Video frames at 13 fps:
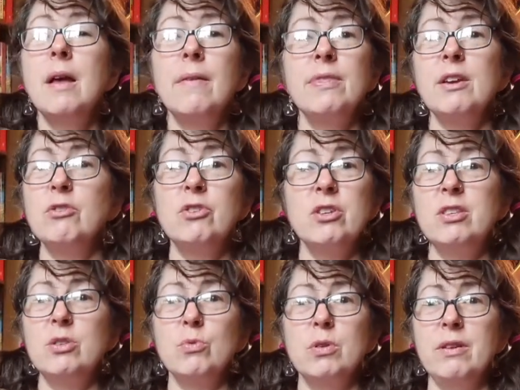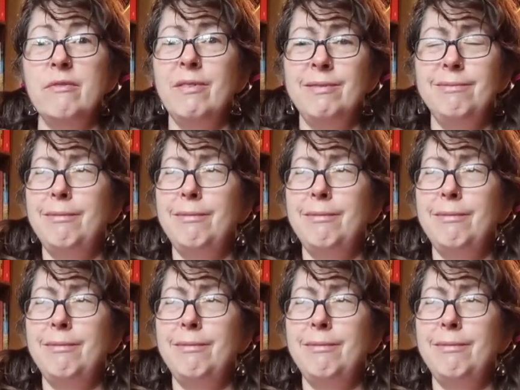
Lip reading: They're just sort of